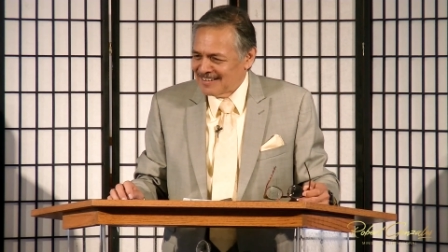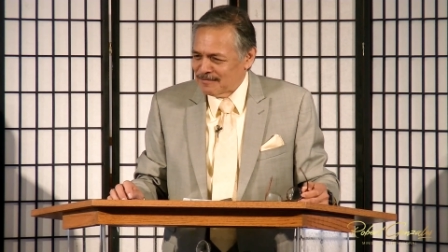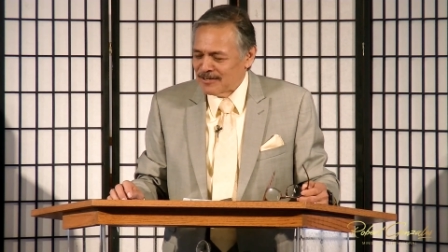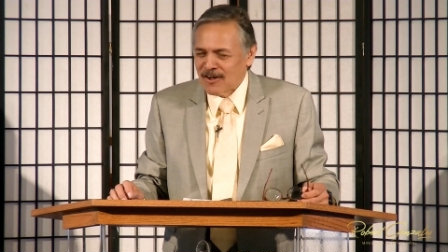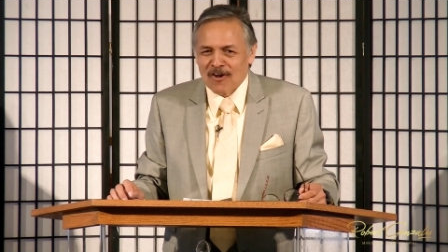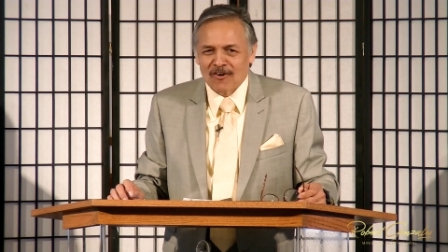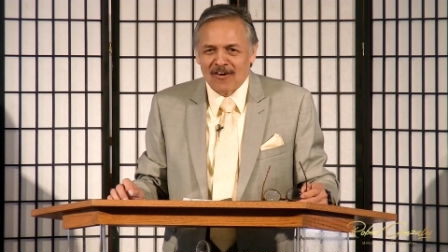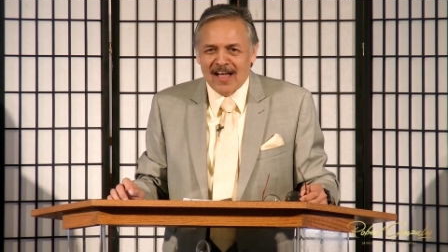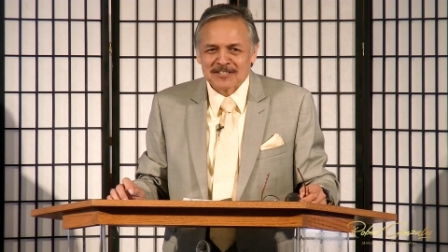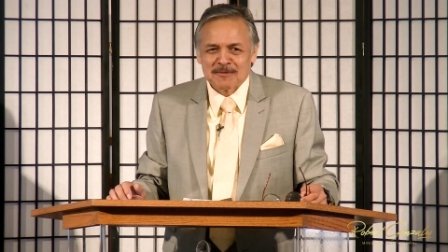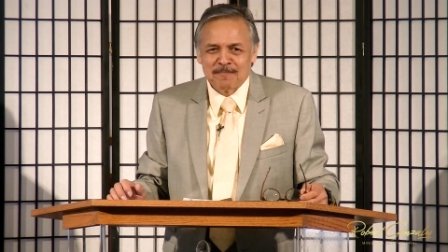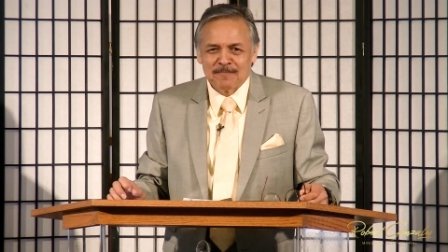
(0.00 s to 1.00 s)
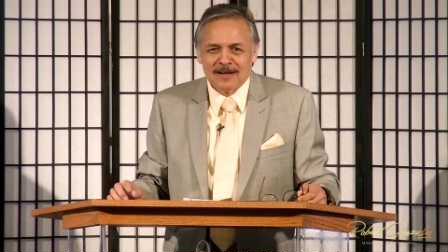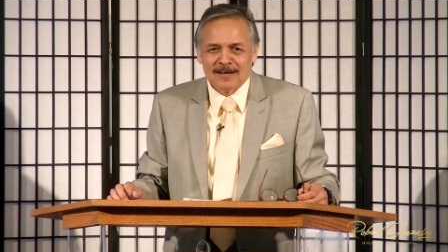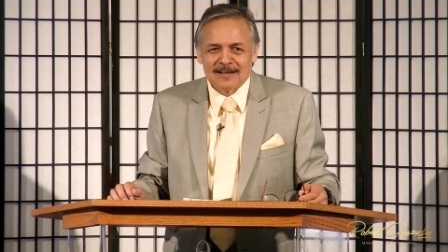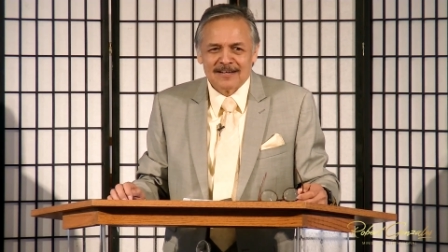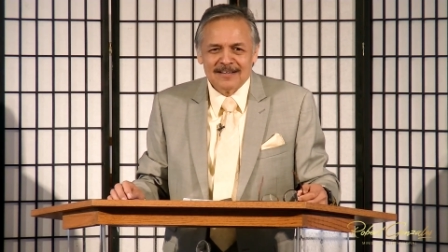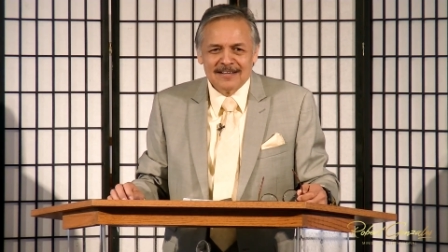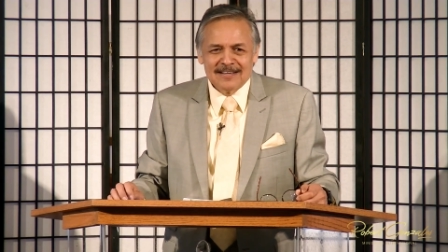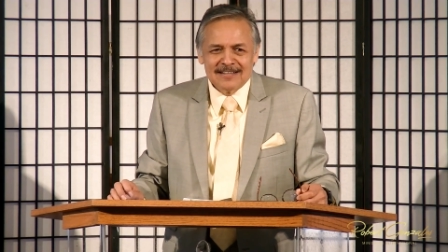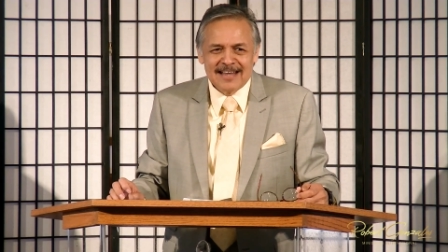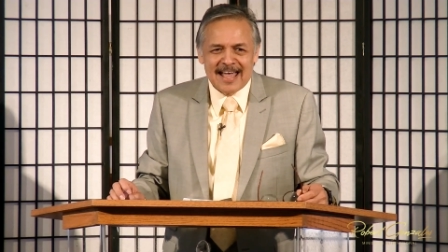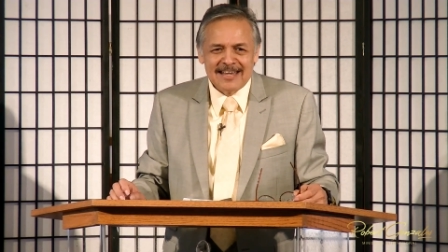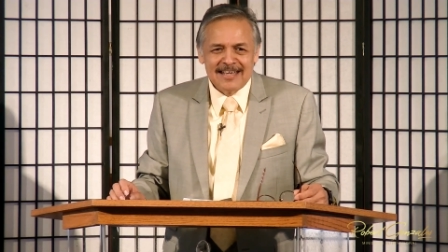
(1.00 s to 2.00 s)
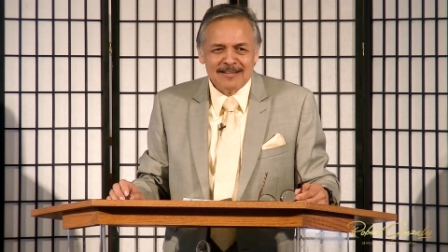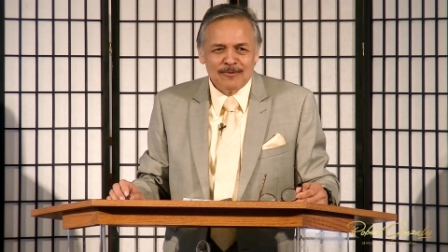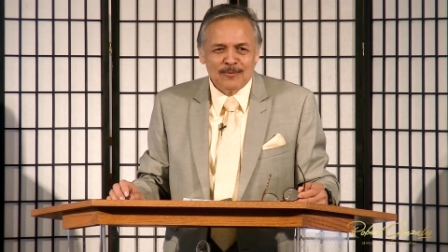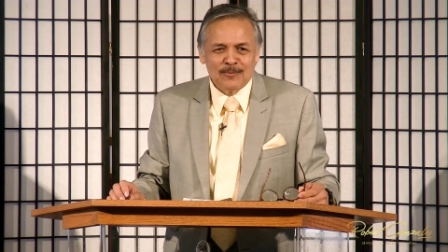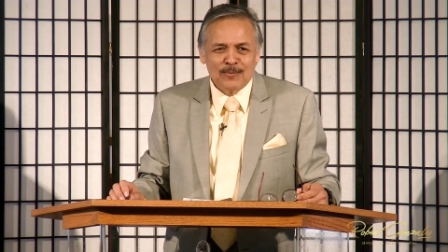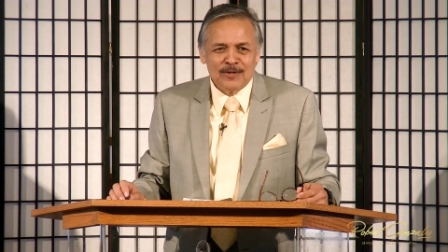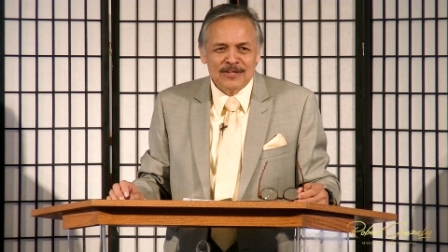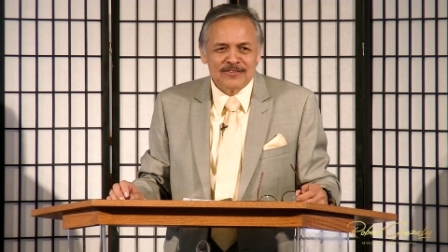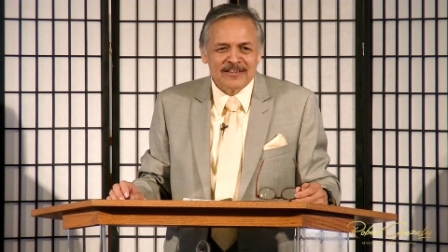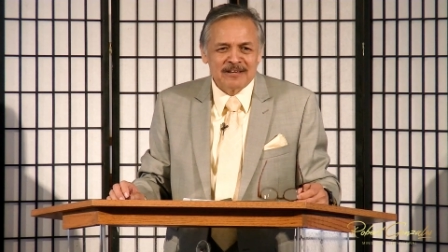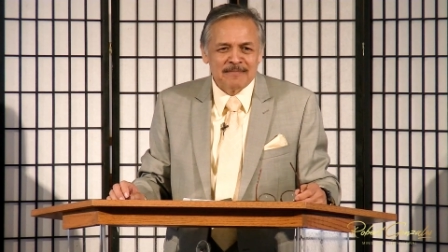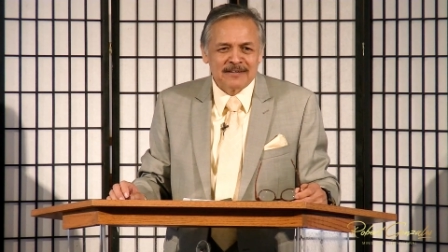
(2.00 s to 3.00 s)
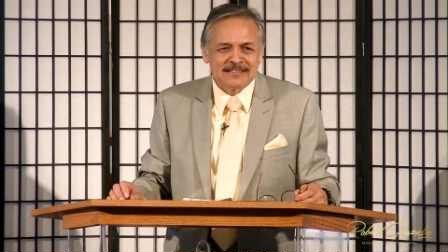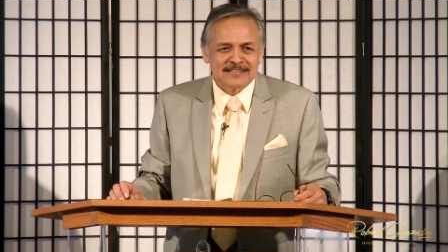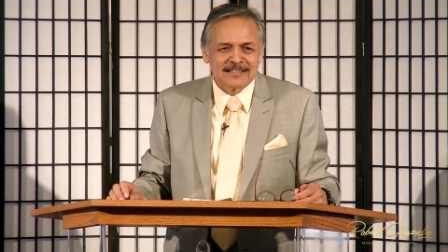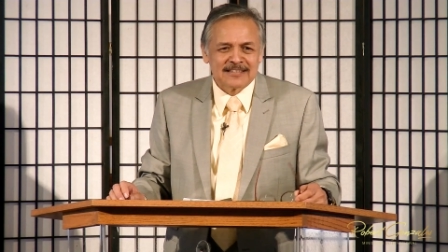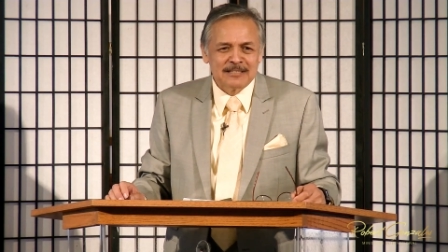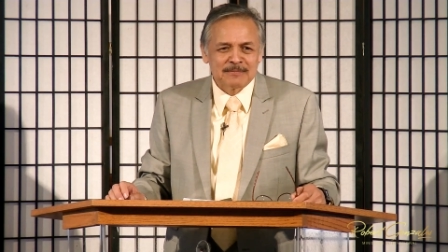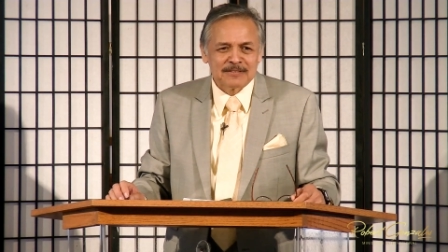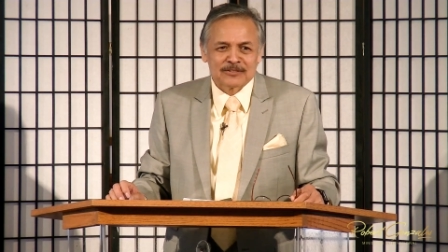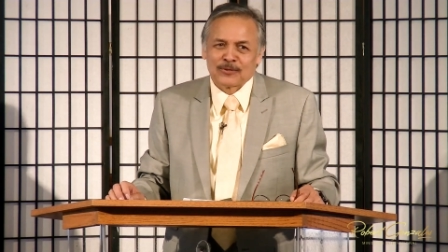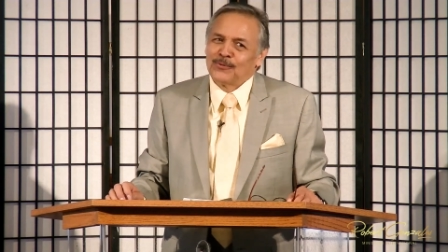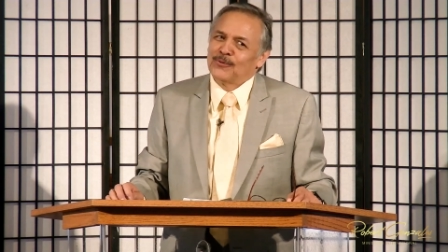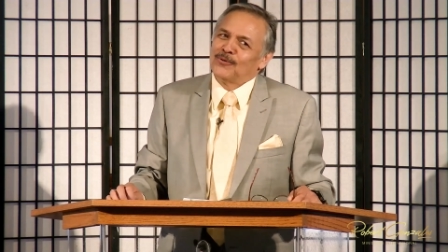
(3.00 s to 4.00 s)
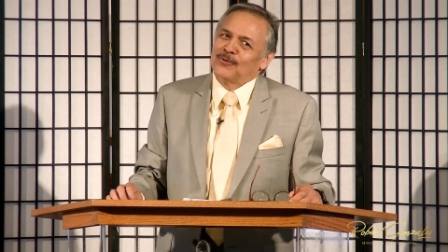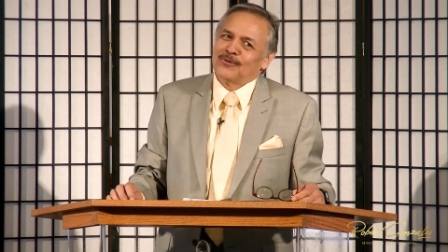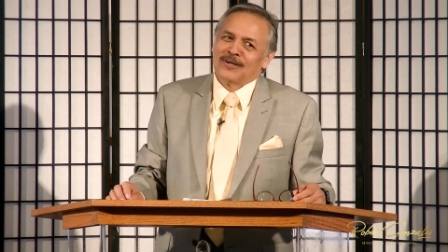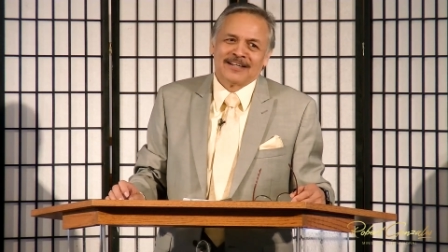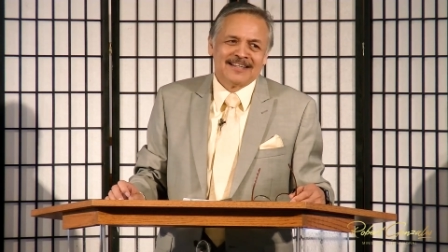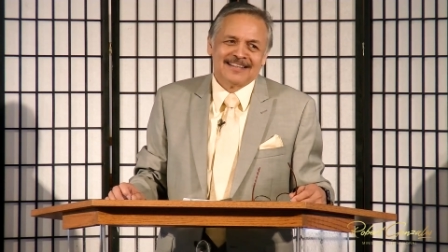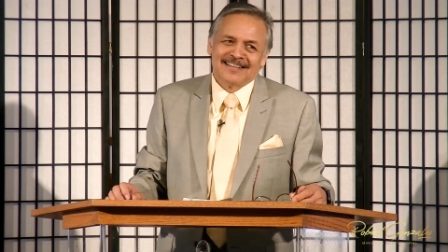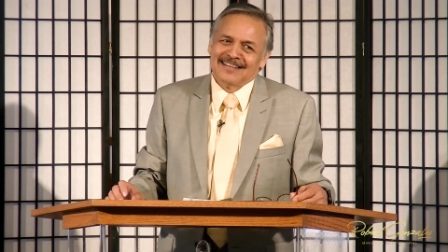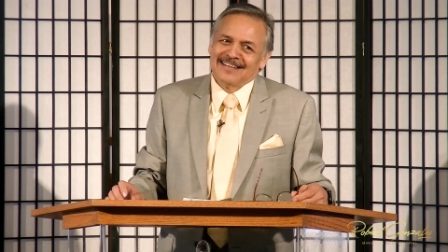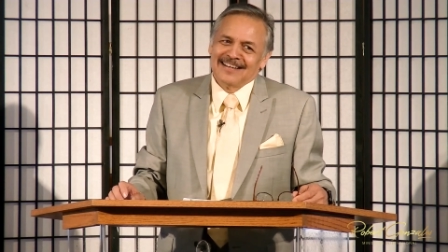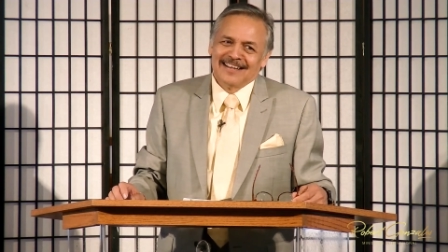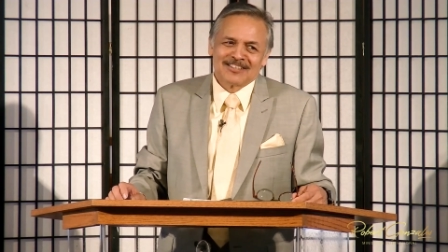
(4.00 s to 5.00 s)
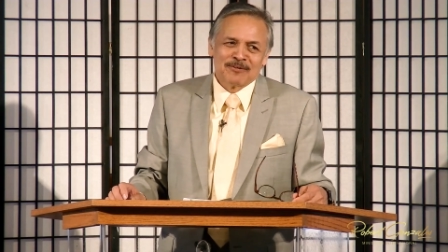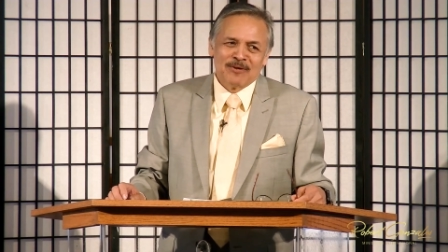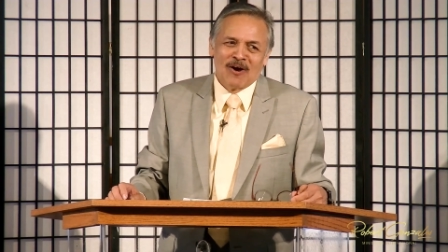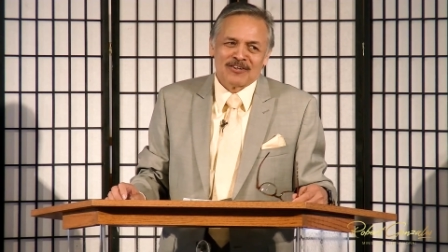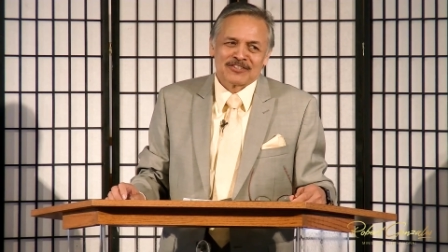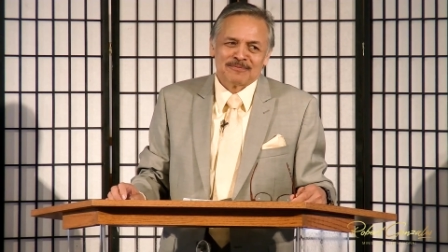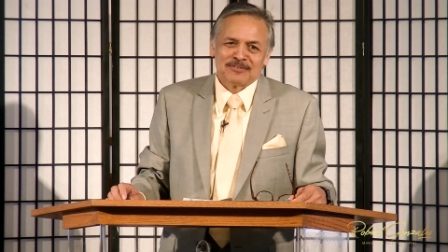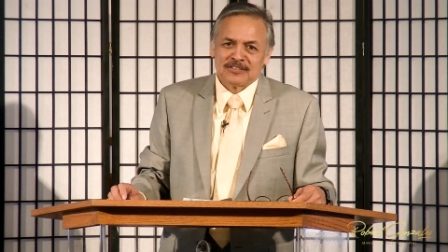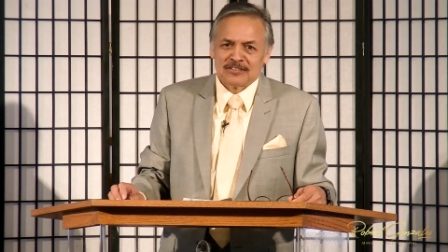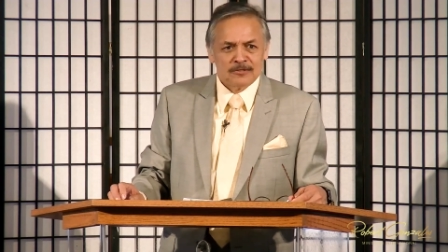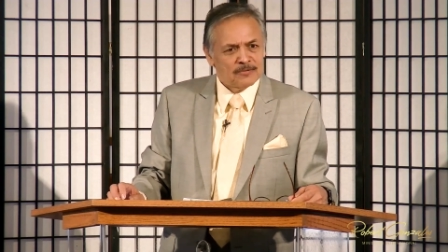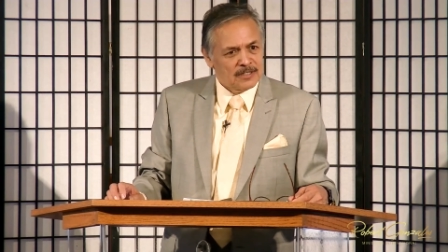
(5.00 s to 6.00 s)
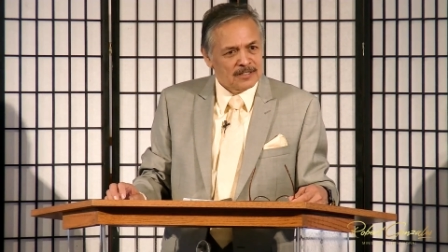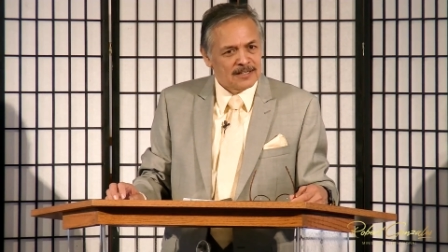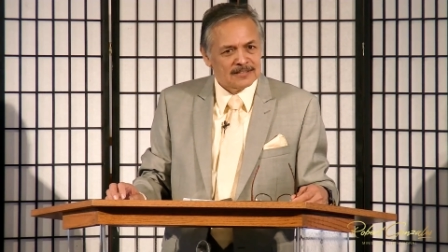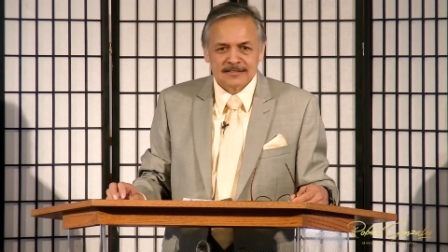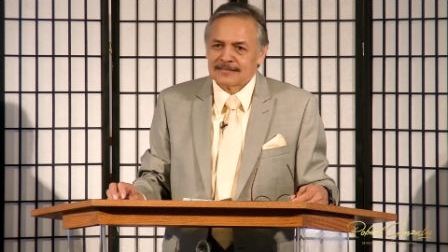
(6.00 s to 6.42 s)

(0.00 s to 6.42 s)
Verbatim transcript: My daughter will ask me, Daddy, what do you think about this eclipse? I said, oh, honey, it's going to be awesome. She said, really?